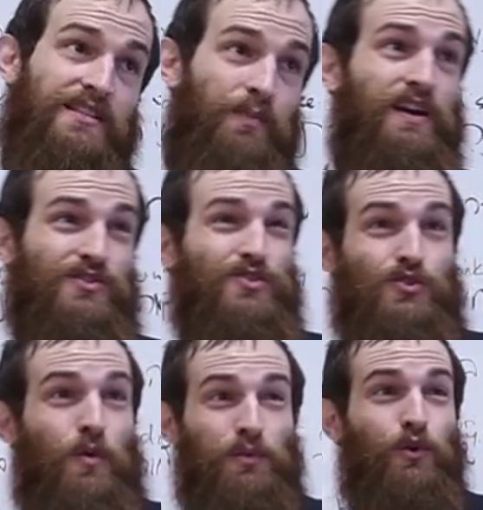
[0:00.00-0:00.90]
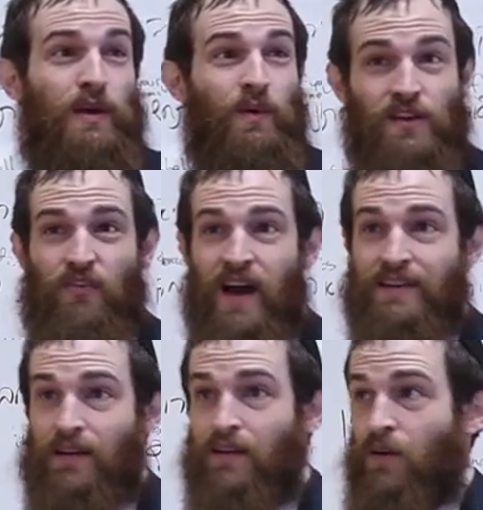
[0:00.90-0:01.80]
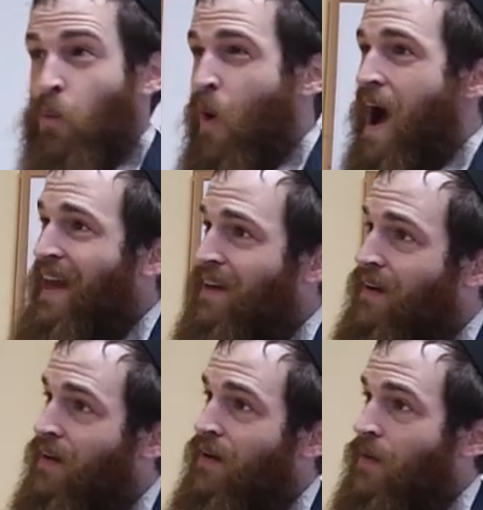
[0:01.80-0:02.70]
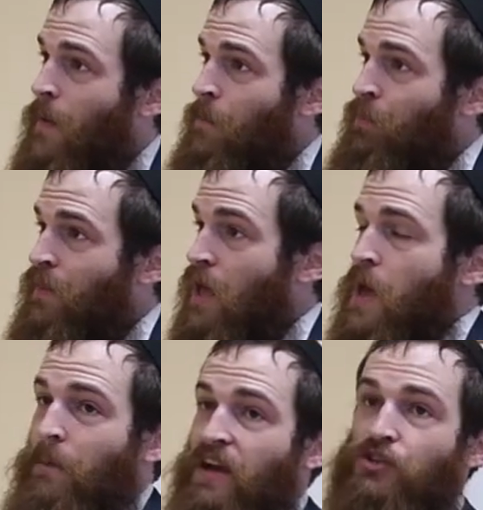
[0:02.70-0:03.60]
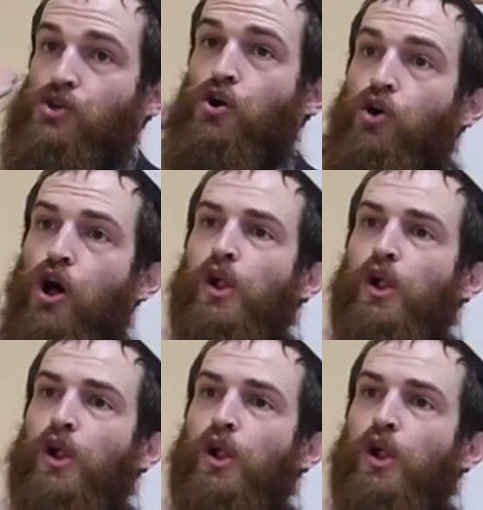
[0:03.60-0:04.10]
that's because you stop looking when you find it. Why? Because your